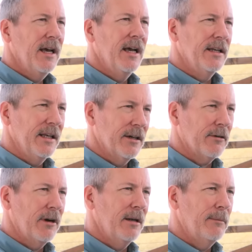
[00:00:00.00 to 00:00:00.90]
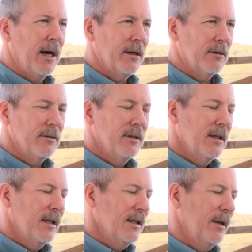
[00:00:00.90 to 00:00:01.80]
an integrated model.
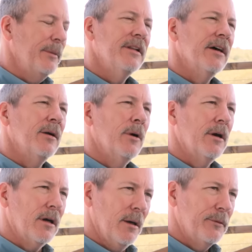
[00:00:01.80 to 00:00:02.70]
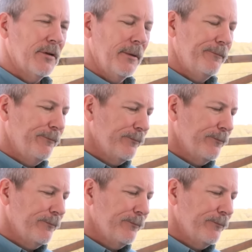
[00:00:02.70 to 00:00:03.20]
Let me tell you where it comes from.